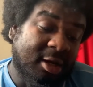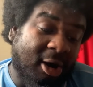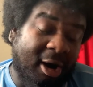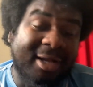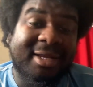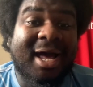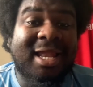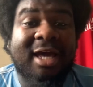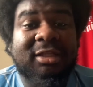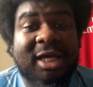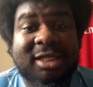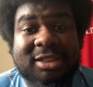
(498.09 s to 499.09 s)
On that
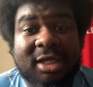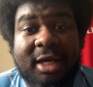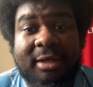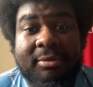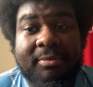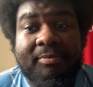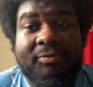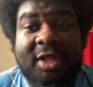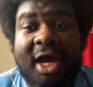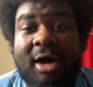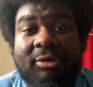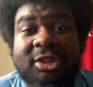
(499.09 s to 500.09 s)
left-hand side.
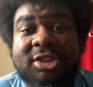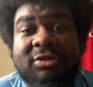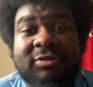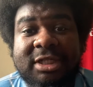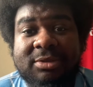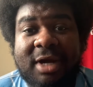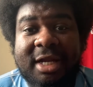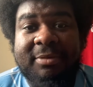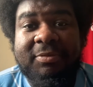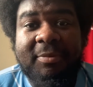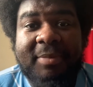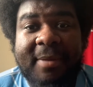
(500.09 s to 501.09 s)
Now, this is the reason why I
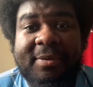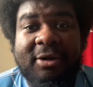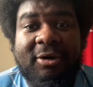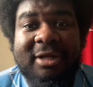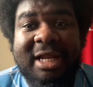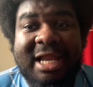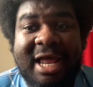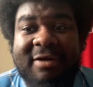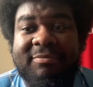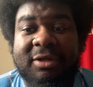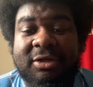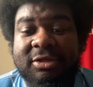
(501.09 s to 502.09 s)
didn't put Pepe on the
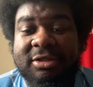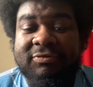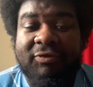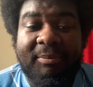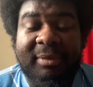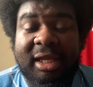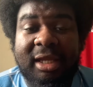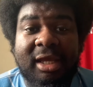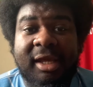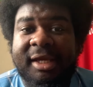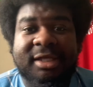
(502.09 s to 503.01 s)
left, because for me,